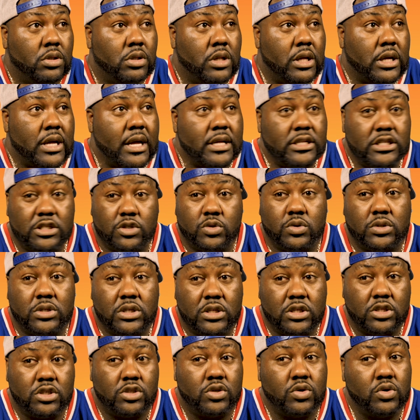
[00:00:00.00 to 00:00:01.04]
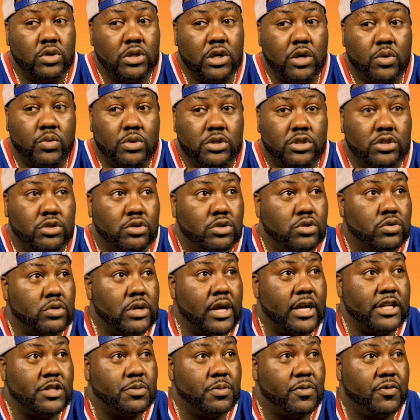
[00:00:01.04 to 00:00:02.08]
Like, I just was in the studio with you two
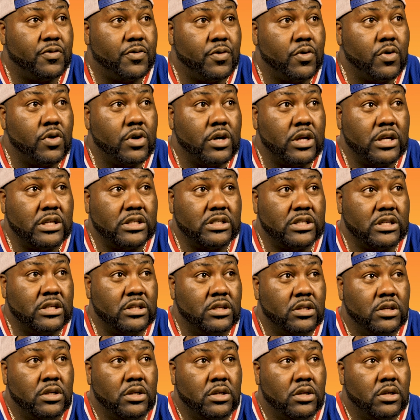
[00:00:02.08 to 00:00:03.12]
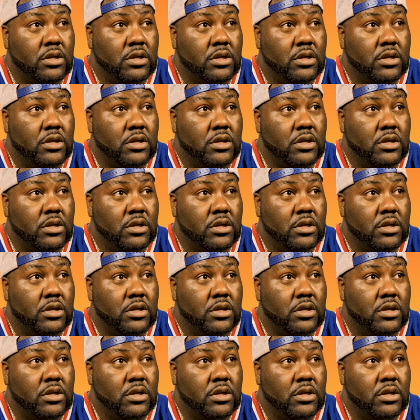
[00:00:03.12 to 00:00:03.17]
nights before this, and